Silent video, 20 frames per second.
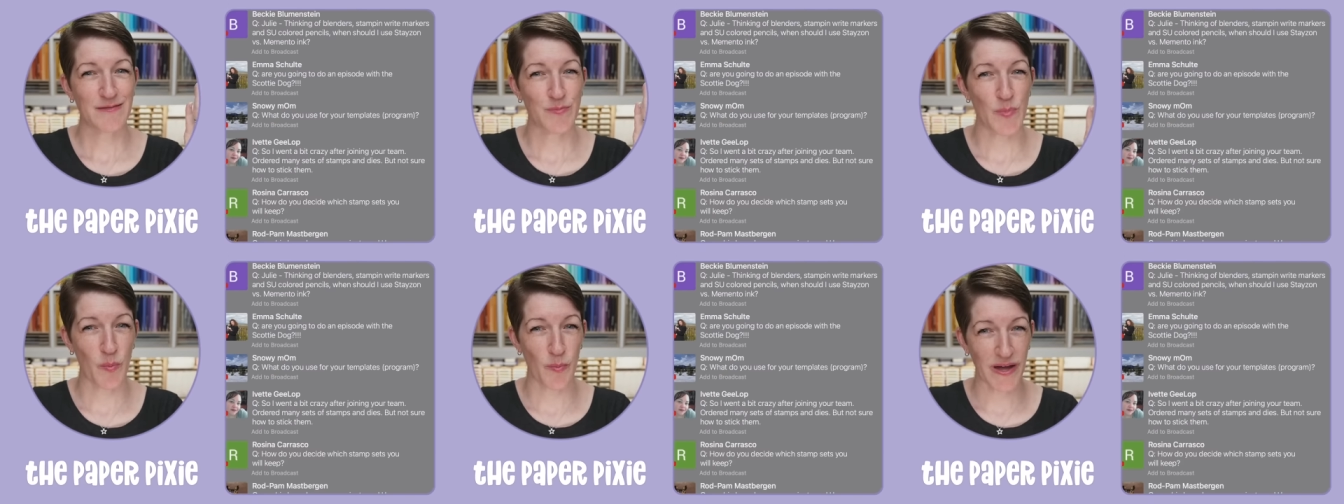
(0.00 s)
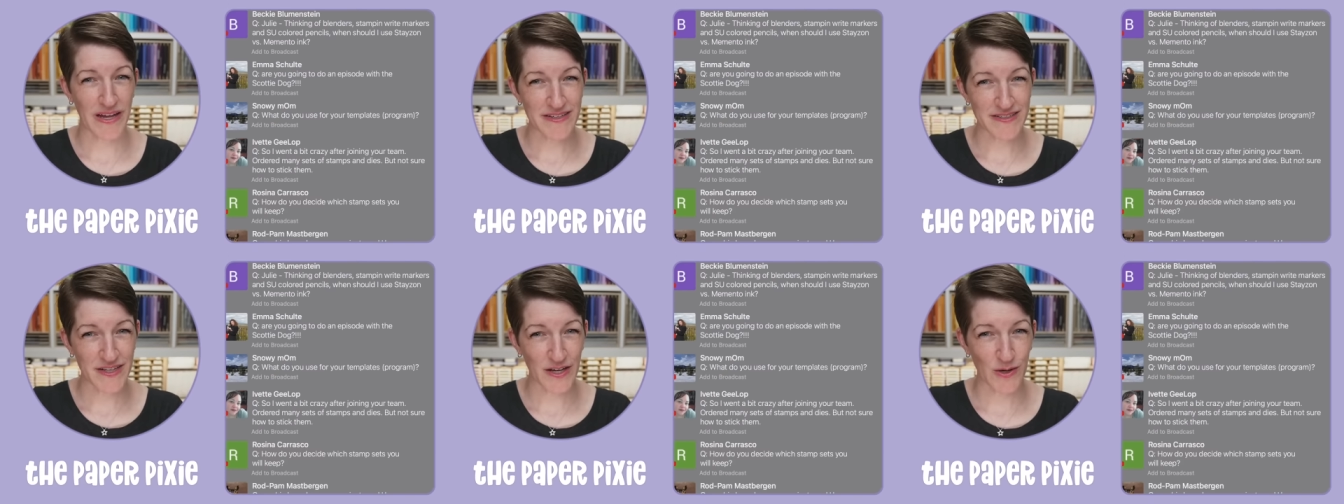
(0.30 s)

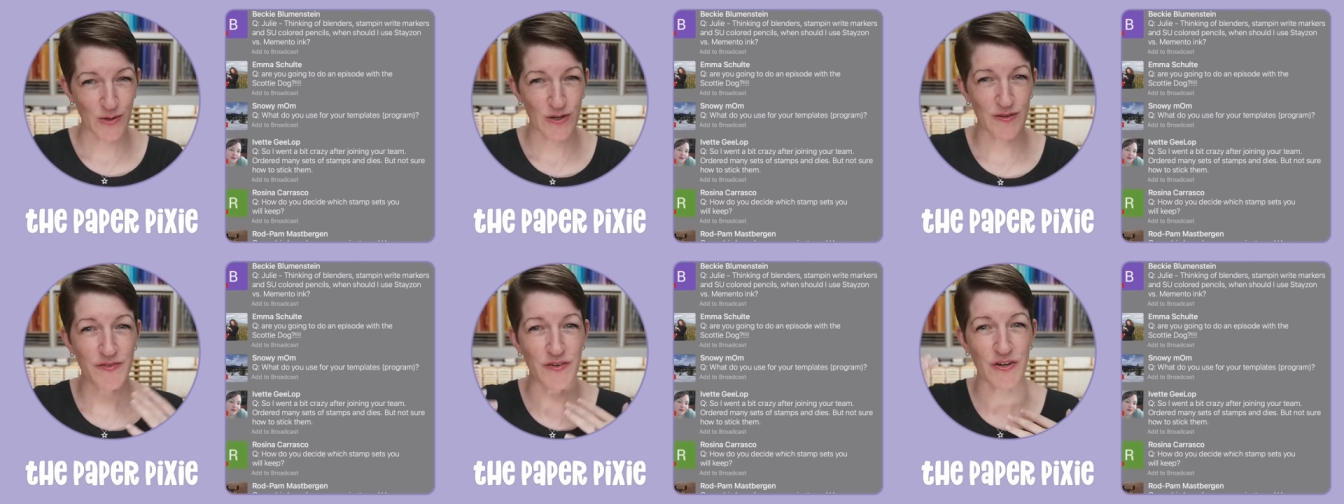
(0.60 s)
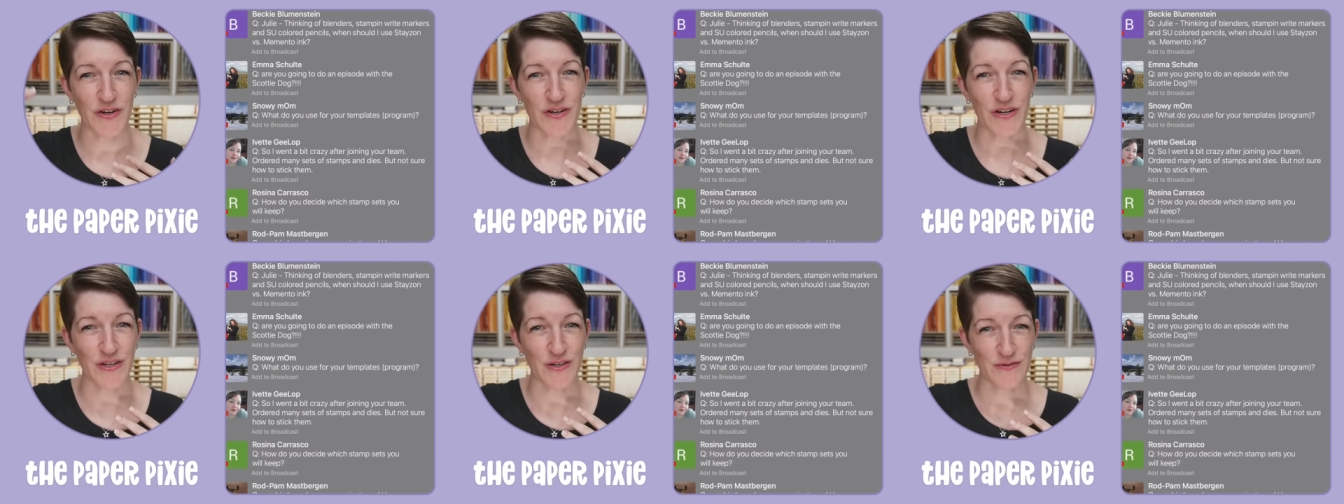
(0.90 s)
memento if
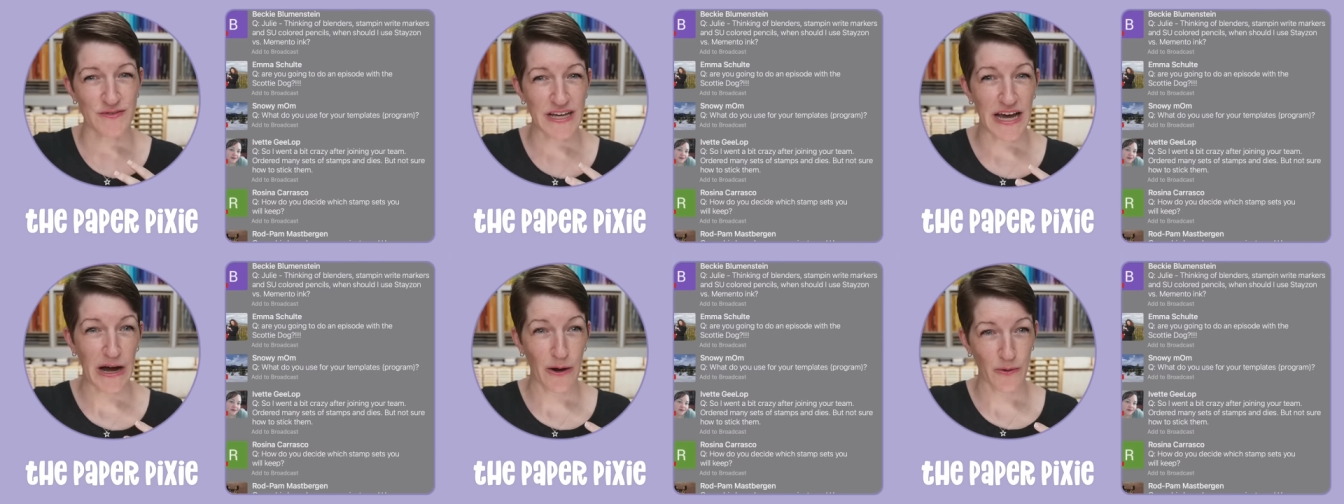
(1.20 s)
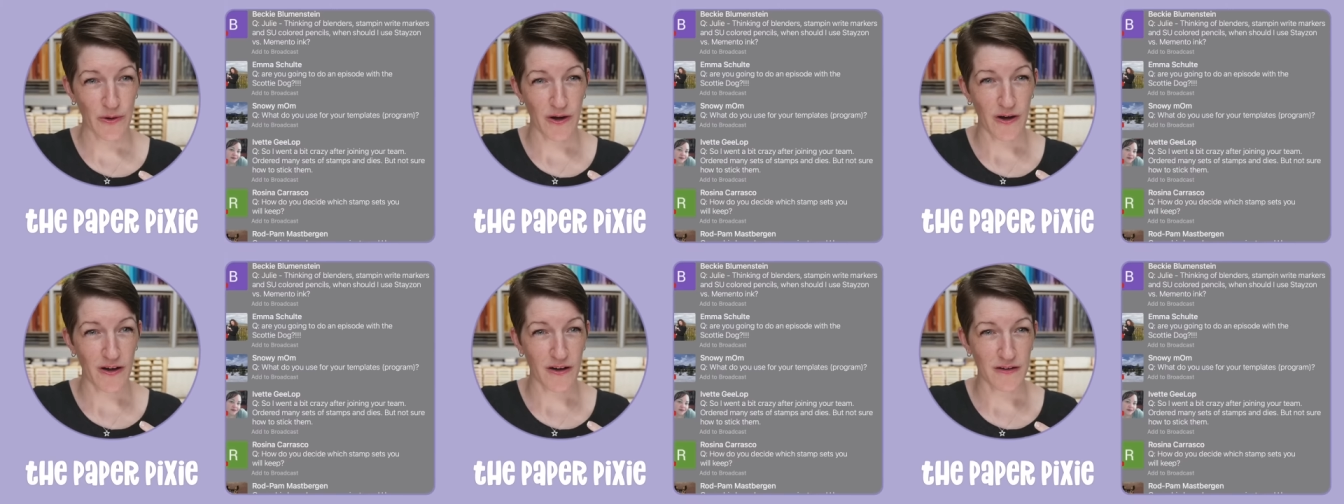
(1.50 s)
you're going to use
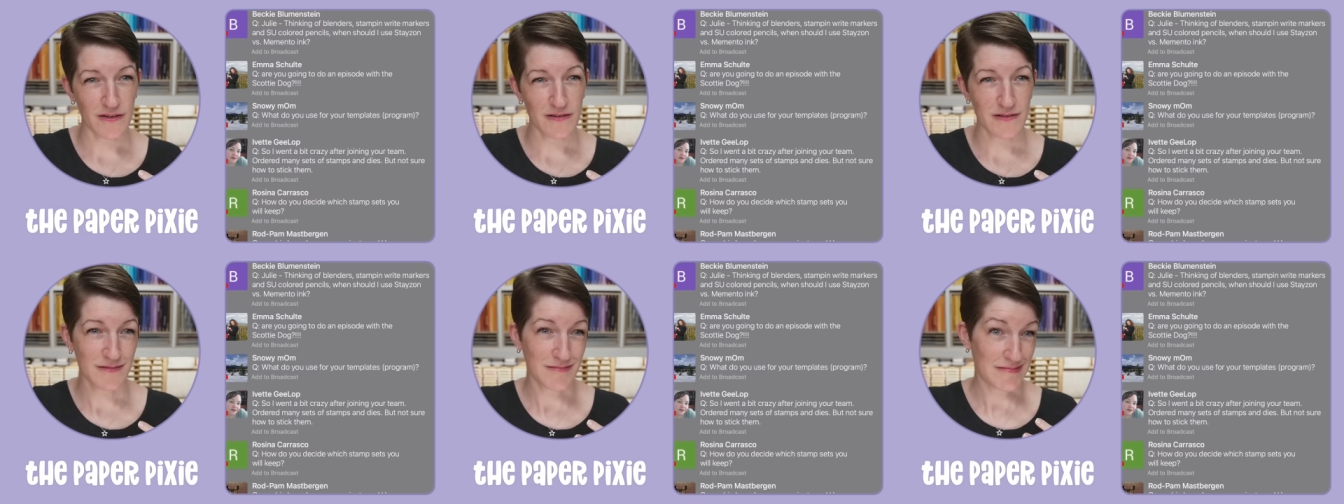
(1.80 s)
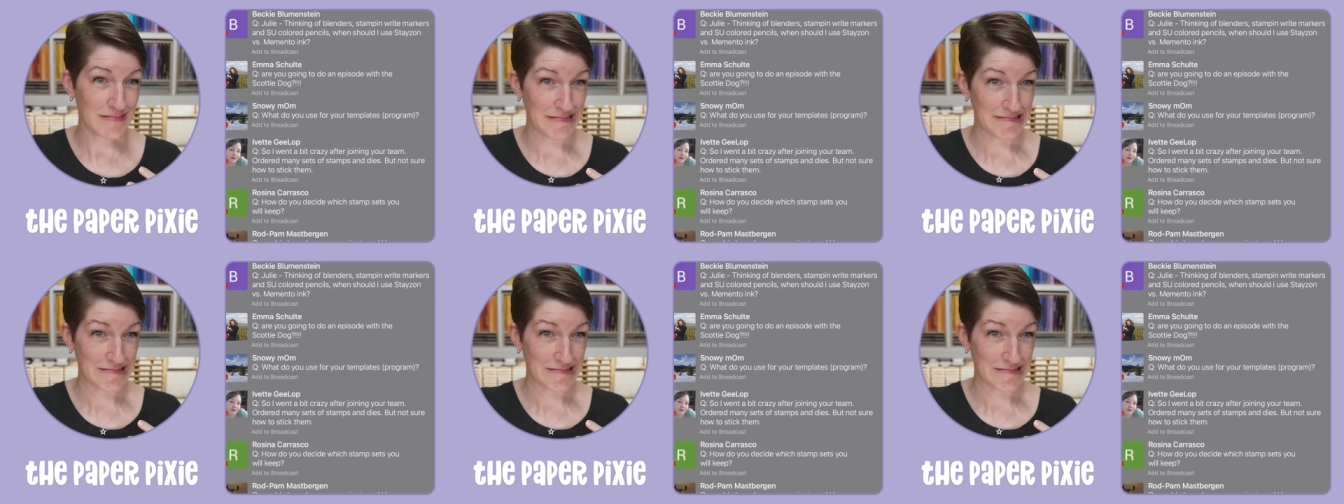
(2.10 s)
alcohol.